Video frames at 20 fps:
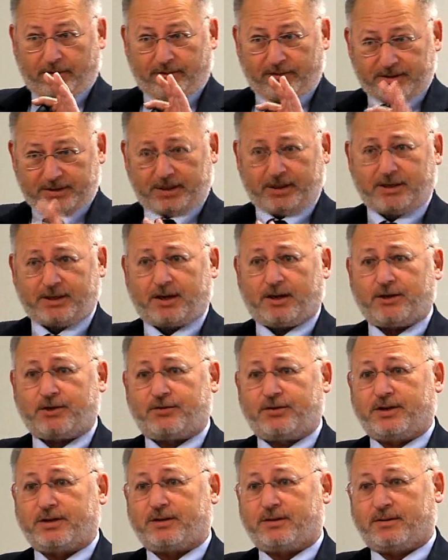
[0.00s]
Six
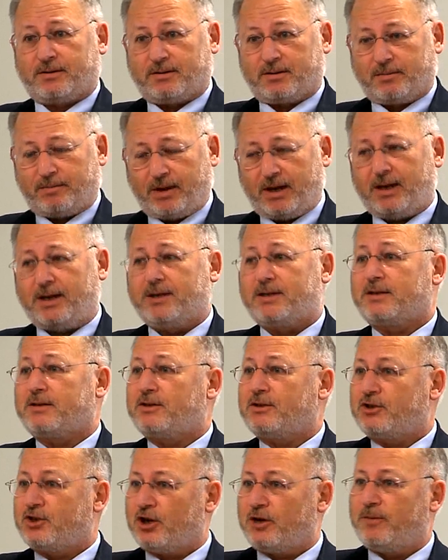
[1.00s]
countries, the biggies,
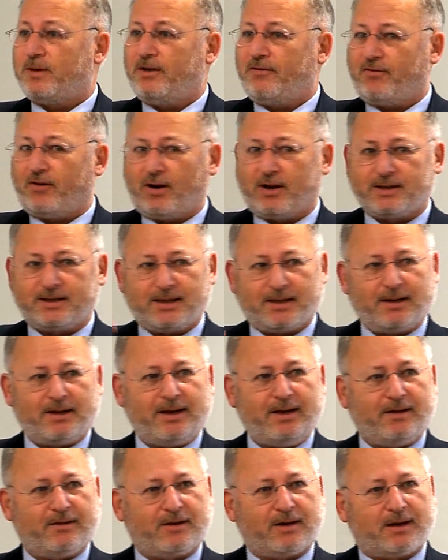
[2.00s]
Germany, France,
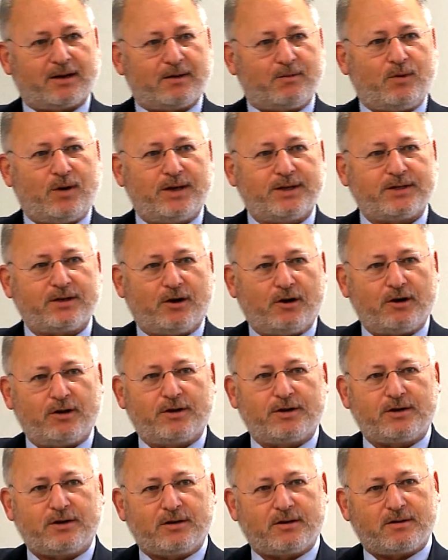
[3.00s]
Italy, the little ones,
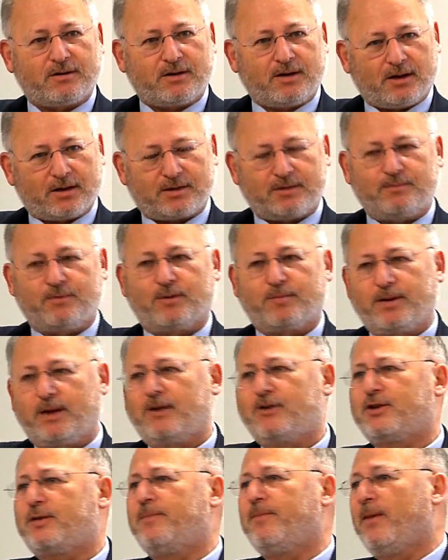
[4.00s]
Holland, Luxembourg,
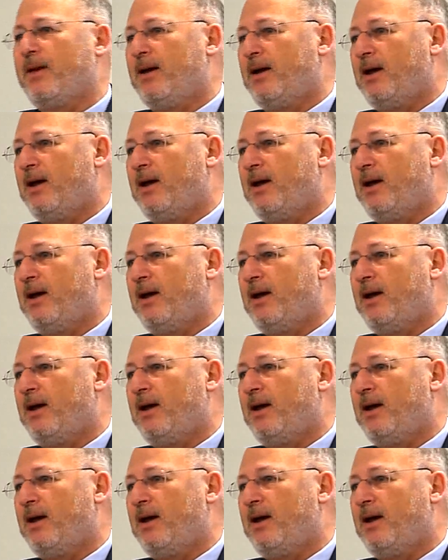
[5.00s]
Belgium,